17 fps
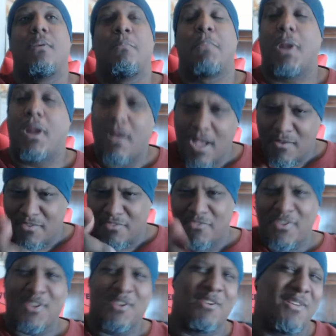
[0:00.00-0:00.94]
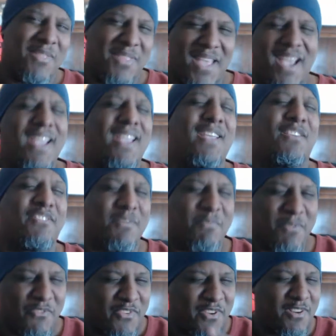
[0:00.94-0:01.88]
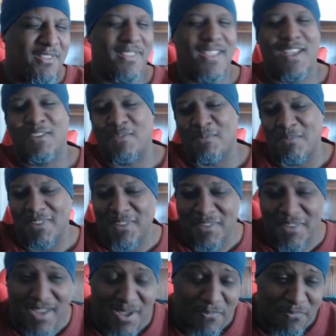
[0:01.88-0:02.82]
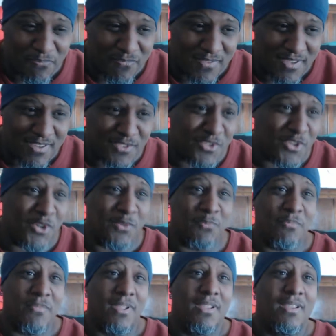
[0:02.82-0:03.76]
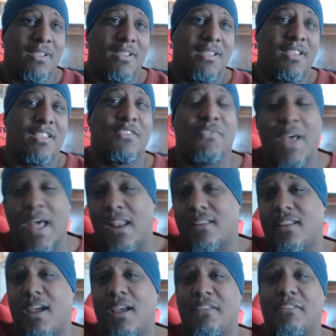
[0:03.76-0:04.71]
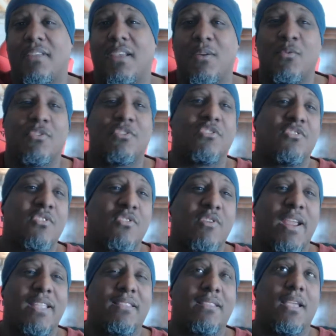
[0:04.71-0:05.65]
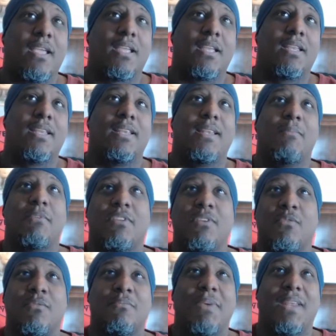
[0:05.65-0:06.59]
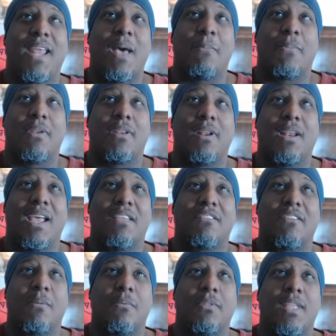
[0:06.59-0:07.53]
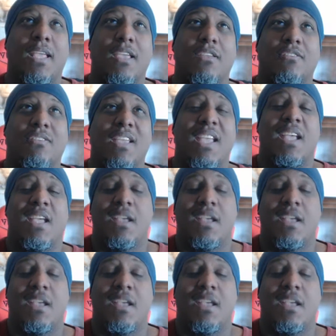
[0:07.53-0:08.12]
But I'll have a video on that, a separate video on that some other time. So it's Valentine's Day, which is a great thing. Let me see what's been happening in the last couple of days.